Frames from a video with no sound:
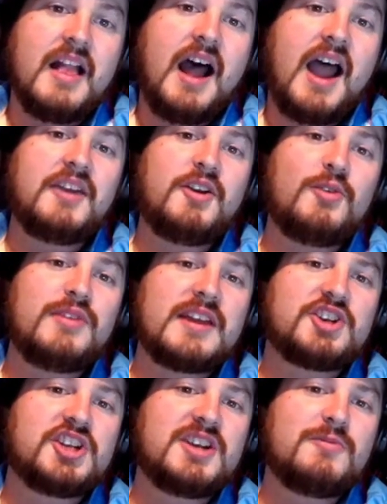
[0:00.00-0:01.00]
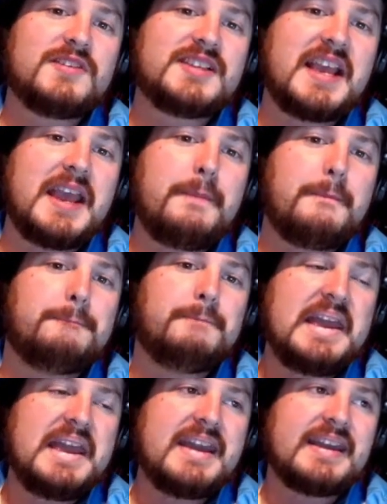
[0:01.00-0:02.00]
I know that she was a
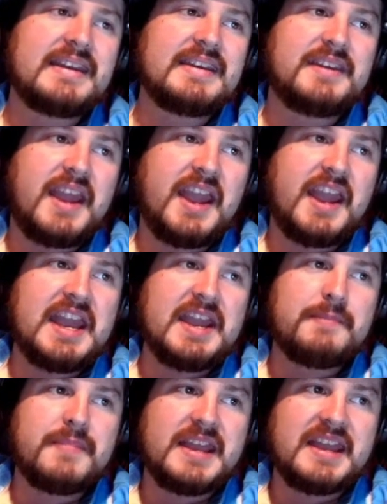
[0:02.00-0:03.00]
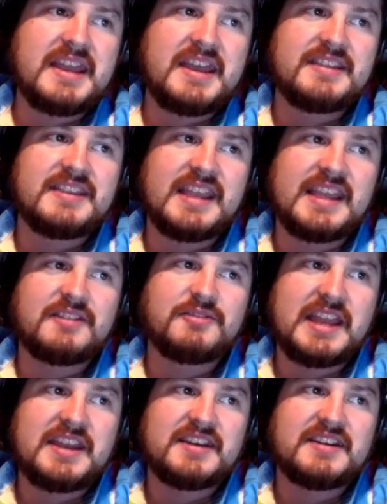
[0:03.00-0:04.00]
big name in the
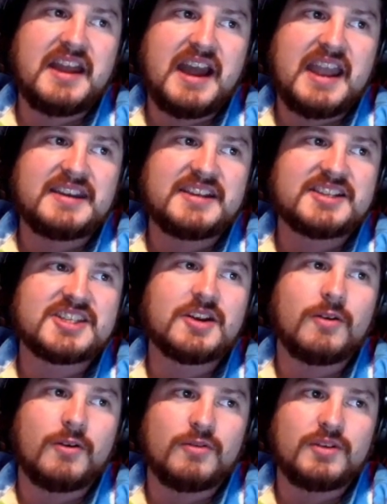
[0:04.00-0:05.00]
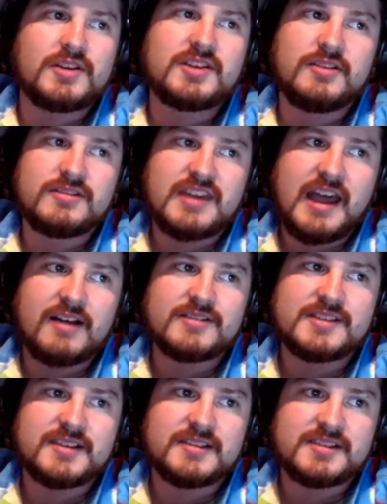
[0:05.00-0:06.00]
late nineties to early two
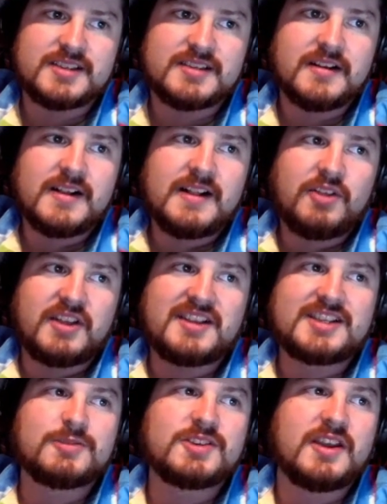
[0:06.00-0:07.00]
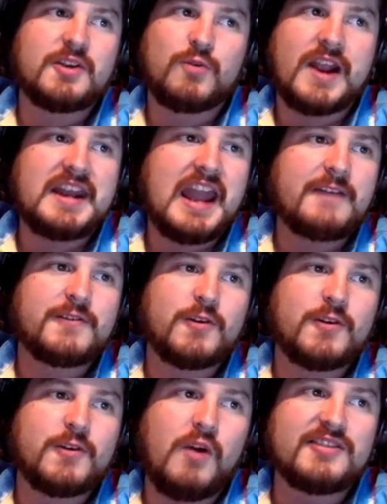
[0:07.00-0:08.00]
thousands. Like, this was like right after
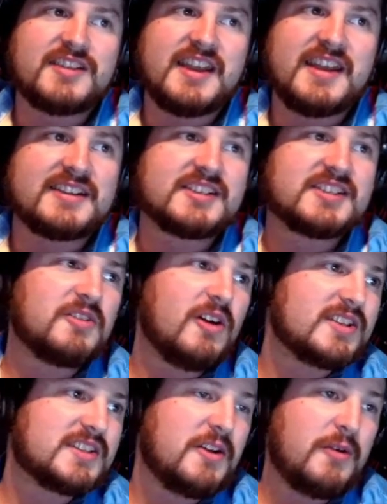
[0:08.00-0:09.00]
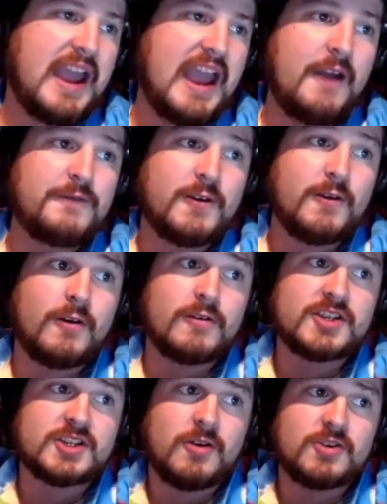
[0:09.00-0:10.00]
Wild Things and also after
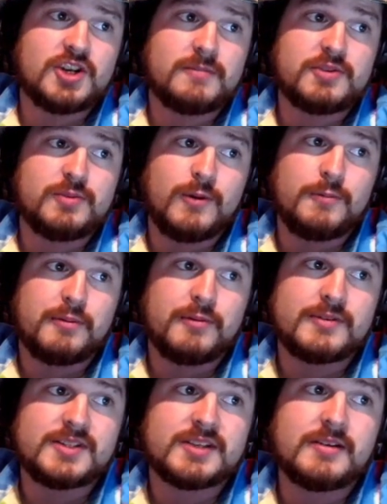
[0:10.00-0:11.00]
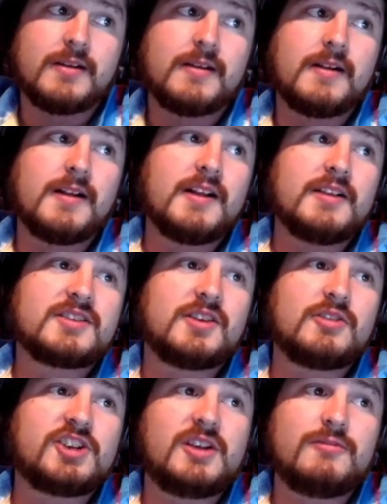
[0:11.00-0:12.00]
Starship Troopers.
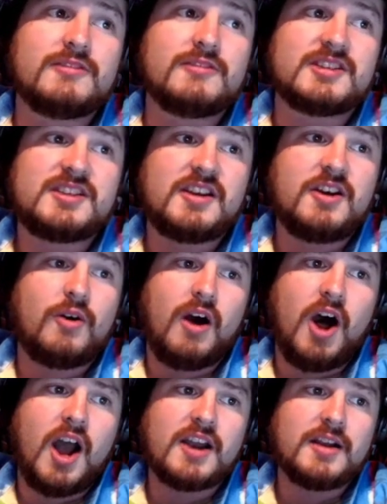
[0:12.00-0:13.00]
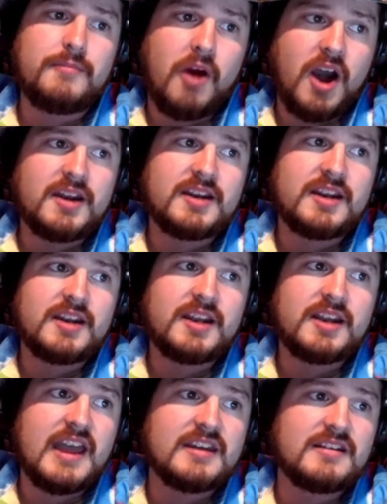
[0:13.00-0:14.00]
So she was, you know, a hot commodity
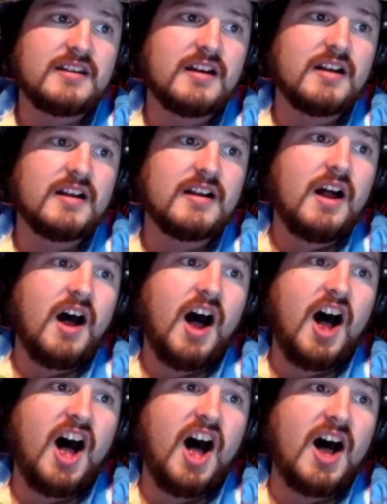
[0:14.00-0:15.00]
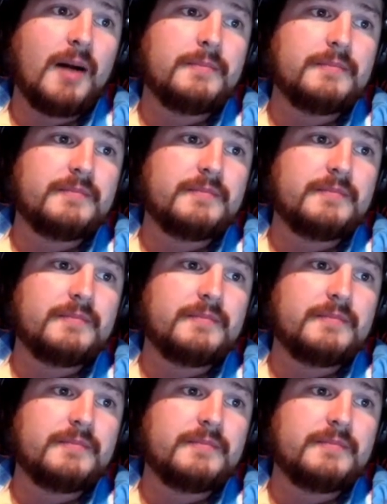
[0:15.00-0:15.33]
then. Uh...